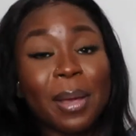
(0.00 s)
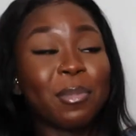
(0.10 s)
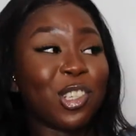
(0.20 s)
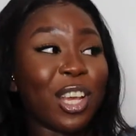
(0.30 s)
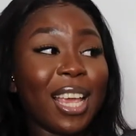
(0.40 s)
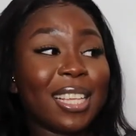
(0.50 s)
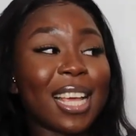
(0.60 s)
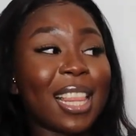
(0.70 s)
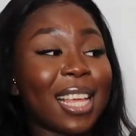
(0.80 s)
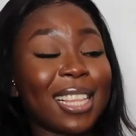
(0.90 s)
ripped jeans.
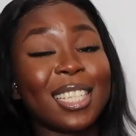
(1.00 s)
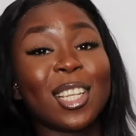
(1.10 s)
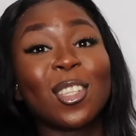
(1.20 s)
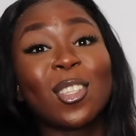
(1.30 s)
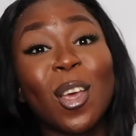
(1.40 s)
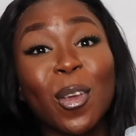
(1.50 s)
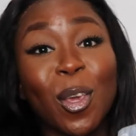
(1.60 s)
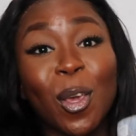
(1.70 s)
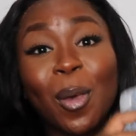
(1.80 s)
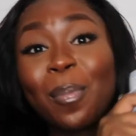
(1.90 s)
I think these are so
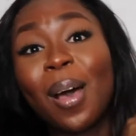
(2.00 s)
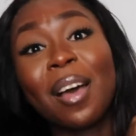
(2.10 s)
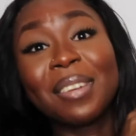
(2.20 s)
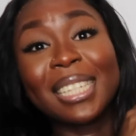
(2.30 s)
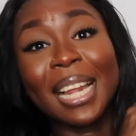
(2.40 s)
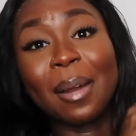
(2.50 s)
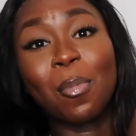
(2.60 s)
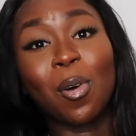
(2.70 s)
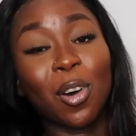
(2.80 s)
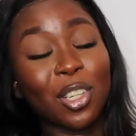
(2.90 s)
cute, perfect
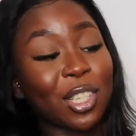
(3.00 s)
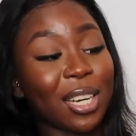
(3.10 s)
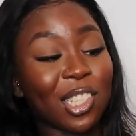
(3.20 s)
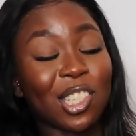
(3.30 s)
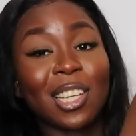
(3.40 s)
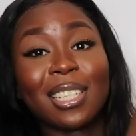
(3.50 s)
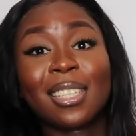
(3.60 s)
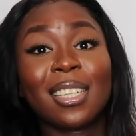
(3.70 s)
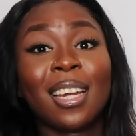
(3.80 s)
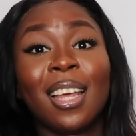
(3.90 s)
denim wash, and it's
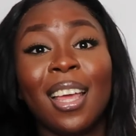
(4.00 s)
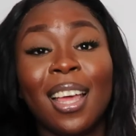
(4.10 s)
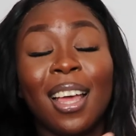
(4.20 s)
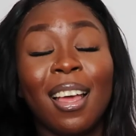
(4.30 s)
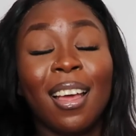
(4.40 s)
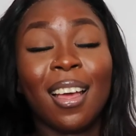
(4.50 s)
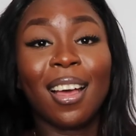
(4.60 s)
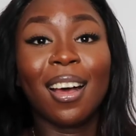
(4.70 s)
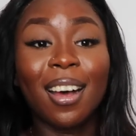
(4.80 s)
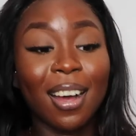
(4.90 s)
just,
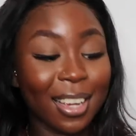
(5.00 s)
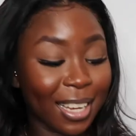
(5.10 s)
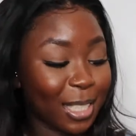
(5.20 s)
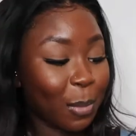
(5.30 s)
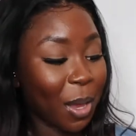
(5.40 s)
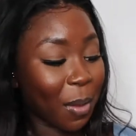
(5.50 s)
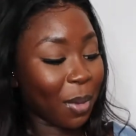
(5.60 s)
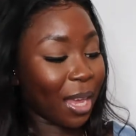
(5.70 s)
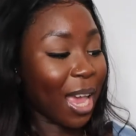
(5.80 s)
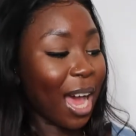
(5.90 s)
oh, it's a bit of
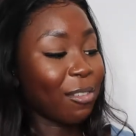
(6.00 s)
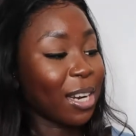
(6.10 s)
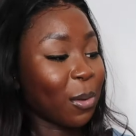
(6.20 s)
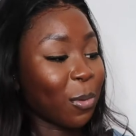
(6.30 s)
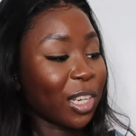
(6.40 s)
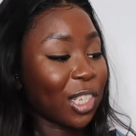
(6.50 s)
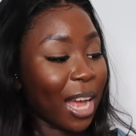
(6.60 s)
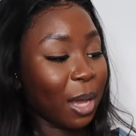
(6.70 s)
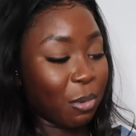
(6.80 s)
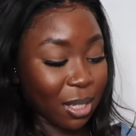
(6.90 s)
me. I really wish
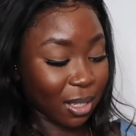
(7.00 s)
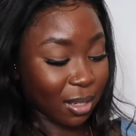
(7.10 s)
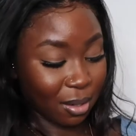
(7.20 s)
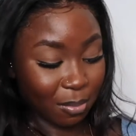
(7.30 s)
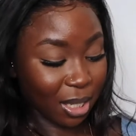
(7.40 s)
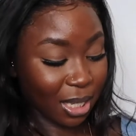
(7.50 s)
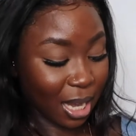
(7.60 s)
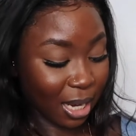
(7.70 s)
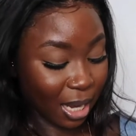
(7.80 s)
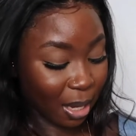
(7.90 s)
that it wasn't
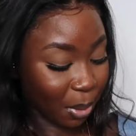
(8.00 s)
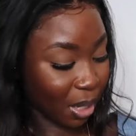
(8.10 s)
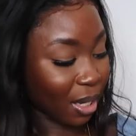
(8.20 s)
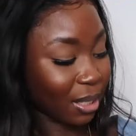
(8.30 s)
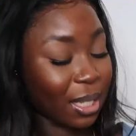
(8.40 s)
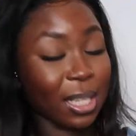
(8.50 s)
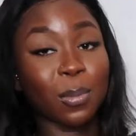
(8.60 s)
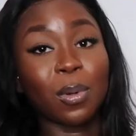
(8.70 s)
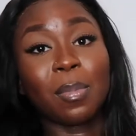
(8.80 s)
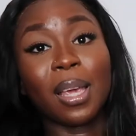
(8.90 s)
maternity, because
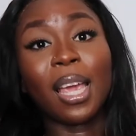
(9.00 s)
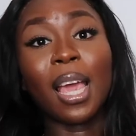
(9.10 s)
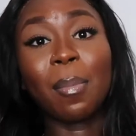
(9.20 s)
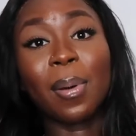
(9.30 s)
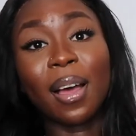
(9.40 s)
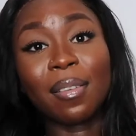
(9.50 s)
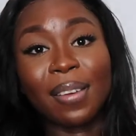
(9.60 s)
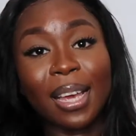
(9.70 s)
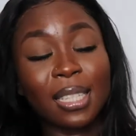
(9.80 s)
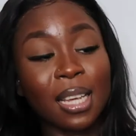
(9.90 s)
these would be a
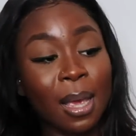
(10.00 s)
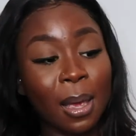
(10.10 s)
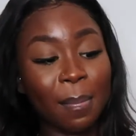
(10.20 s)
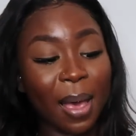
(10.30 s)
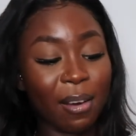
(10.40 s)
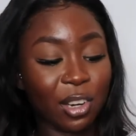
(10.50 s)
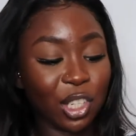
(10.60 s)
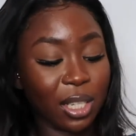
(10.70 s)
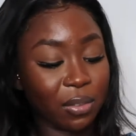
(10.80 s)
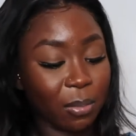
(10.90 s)
perfect pair of
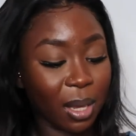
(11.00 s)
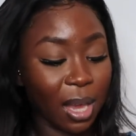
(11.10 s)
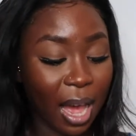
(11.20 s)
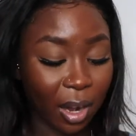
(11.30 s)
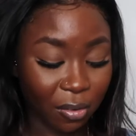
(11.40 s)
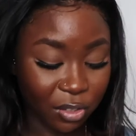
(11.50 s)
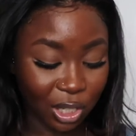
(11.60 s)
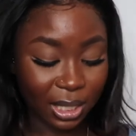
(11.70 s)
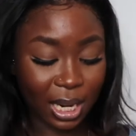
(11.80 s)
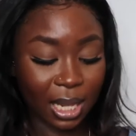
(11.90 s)
jeans for me. I love
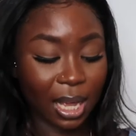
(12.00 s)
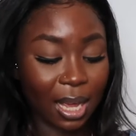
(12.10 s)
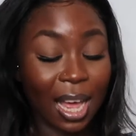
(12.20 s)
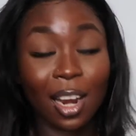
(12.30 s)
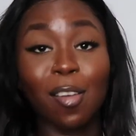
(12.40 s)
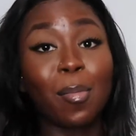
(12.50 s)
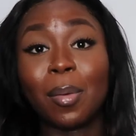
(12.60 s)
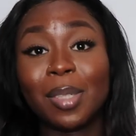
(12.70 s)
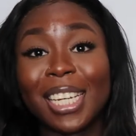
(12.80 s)
jeans like that. I love mom